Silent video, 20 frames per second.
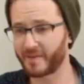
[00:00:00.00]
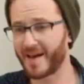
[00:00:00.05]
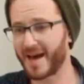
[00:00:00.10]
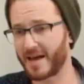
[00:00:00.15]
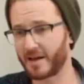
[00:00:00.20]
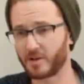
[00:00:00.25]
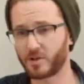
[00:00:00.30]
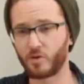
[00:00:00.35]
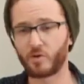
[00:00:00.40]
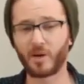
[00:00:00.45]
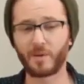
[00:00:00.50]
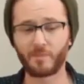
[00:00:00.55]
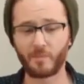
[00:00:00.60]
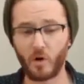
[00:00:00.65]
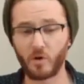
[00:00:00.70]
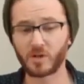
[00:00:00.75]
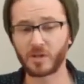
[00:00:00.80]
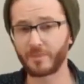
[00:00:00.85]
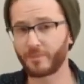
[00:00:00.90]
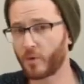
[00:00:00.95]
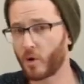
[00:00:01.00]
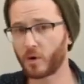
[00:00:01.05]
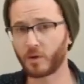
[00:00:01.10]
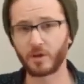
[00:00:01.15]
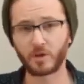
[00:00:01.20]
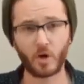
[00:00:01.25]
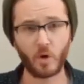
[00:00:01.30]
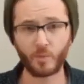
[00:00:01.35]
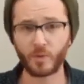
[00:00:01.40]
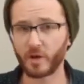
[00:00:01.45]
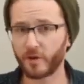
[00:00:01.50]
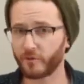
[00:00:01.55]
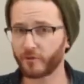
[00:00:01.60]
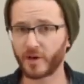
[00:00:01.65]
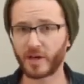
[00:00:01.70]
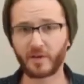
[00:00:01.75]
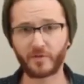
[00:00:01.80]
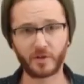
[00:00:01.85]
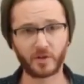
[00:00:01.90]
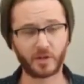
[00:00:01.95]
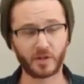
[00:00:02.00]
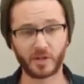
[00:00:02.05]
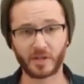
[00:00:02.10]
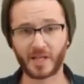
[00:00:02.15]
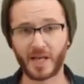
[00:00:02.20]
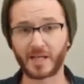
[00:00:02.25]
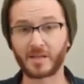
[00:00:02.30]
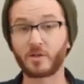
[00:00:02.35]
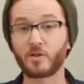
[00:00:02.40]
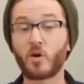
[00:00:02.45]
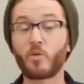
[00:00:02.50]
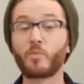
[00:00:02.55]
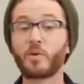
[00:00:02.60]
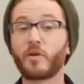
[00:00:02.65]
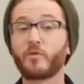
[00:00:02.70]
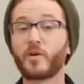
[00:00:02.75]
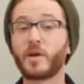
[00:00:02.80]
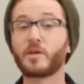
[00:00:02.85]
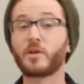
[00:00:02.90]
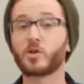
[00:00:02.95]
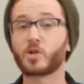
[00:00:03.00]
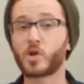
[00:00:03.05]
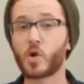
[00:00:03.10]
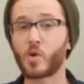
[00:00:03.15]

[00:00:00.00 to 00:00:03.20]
bit of attitude, and most importantly, don't be afraid of your success, and don't be afraid to